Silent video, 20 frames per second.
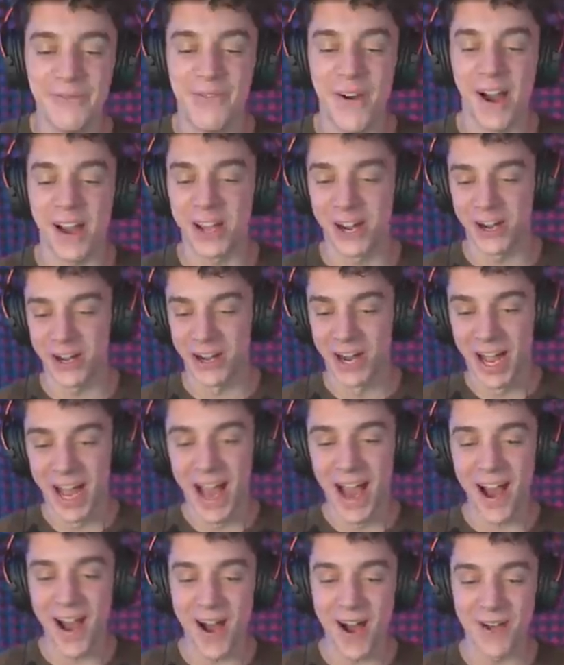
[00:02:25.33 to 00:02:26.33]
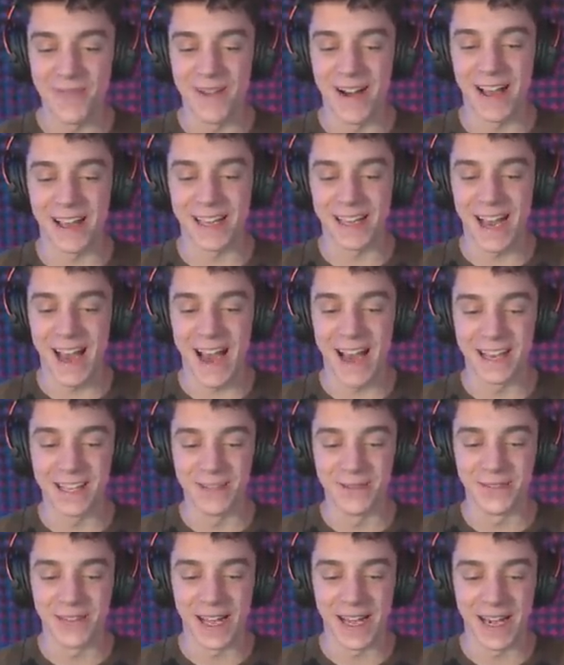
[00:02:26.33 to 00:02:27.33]
Fucker! Oh my god,
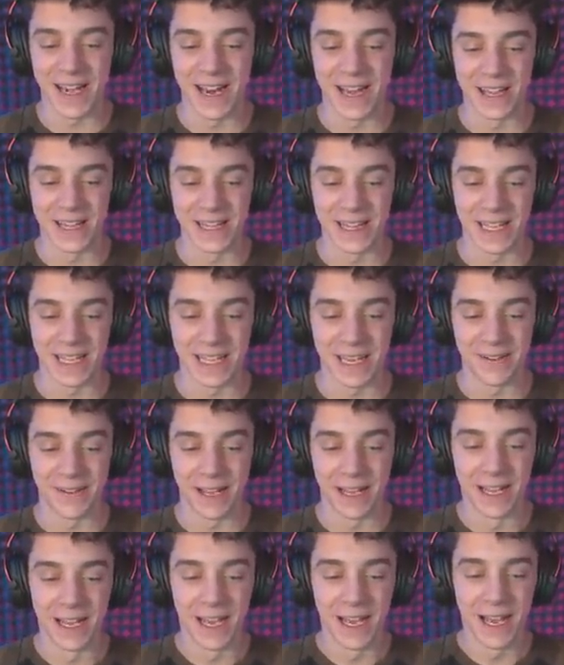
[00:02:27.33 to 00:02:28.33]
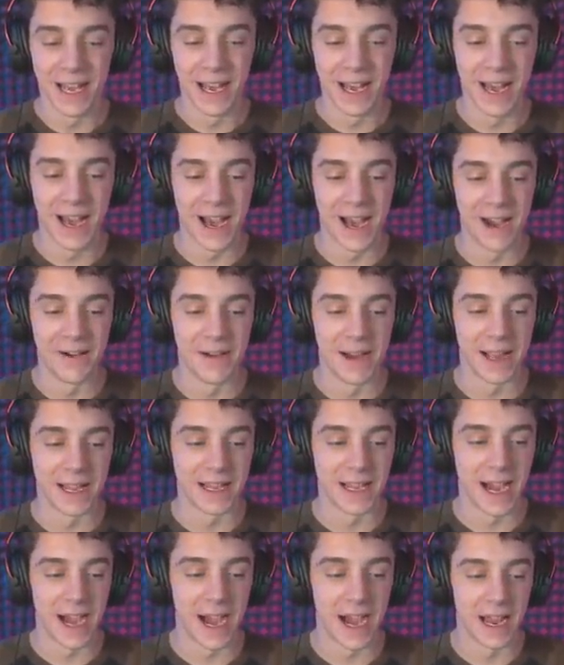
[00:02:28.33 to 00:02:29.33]
you've got another thing coming. Oh my
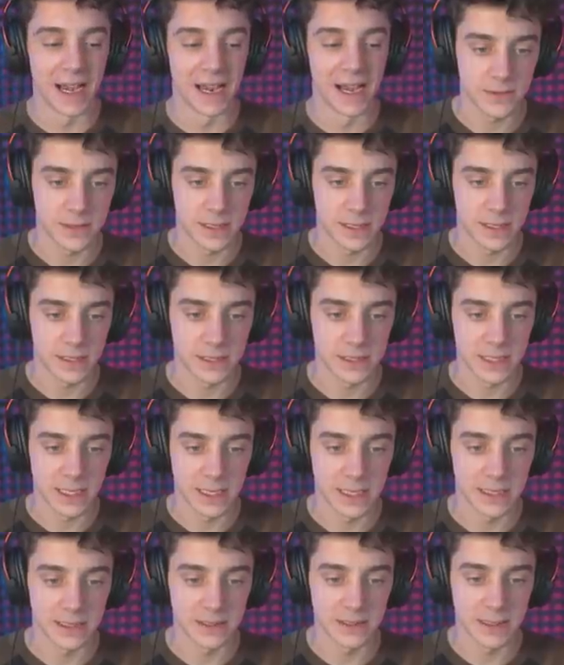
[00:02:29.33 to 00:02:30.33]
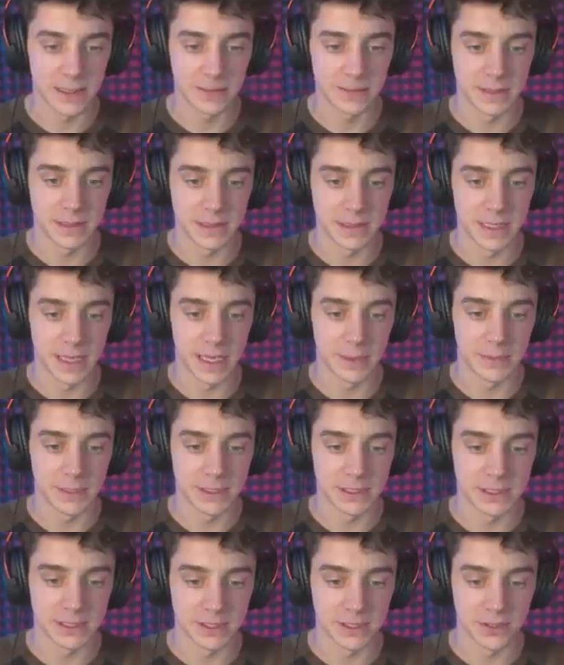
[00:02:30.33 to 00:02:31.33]
god. Well, hold on. I'm gonna, I'm gonna
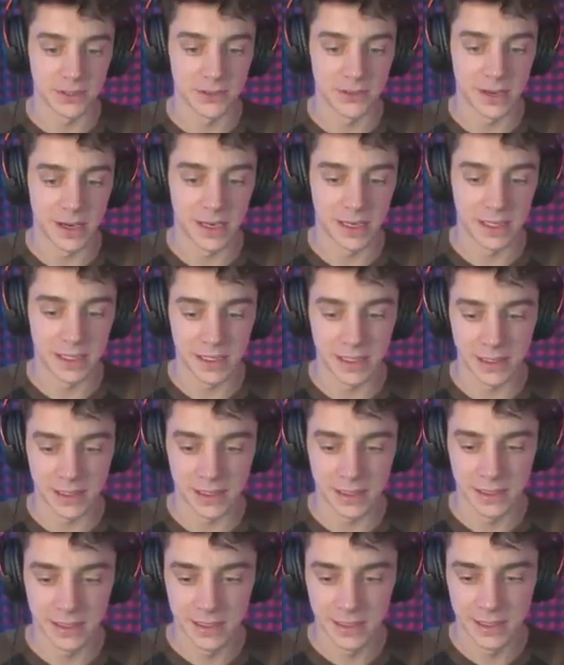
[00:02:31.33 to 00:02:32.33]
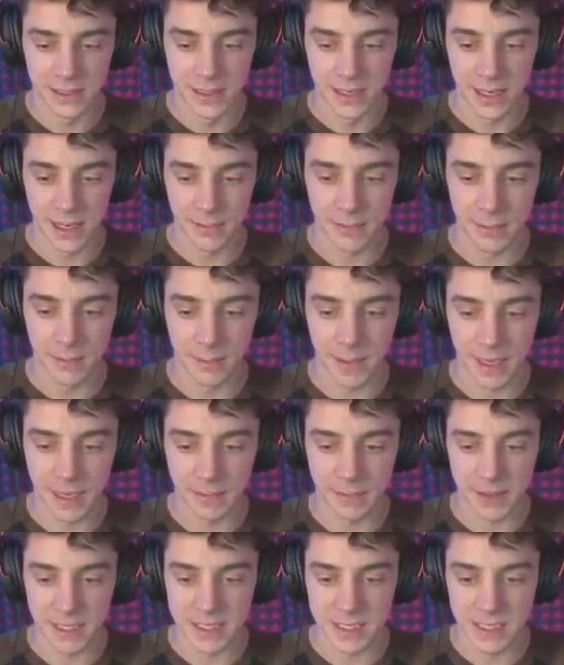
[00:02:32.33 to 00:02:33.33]
just go around here. I'm gonna
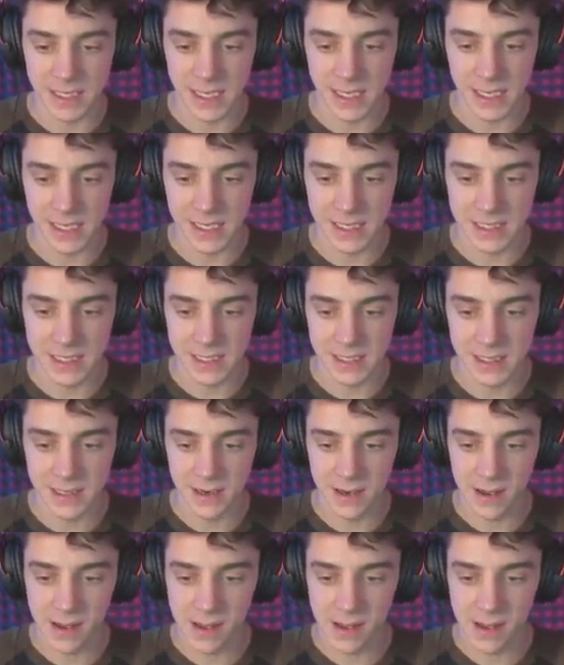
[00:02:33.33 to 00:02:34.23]
pick up these keys.